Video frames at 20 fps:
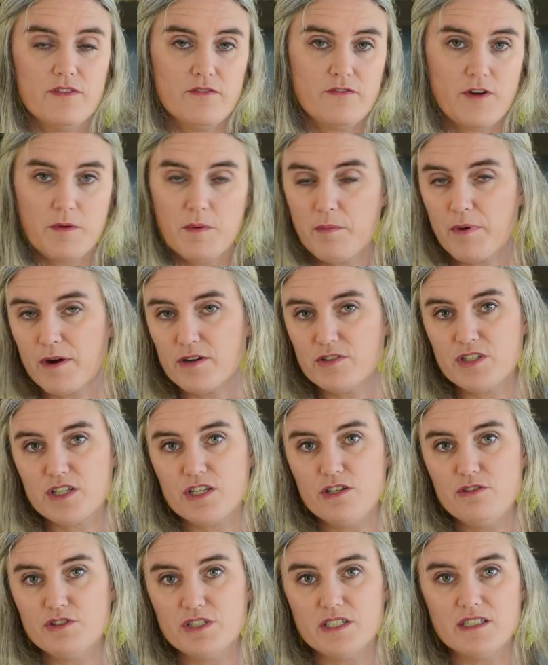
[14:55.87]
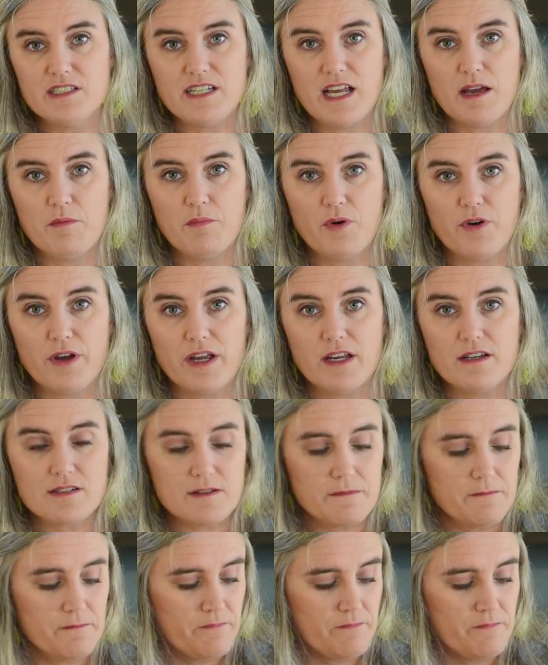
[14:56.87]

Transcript: from a persecution standpoint.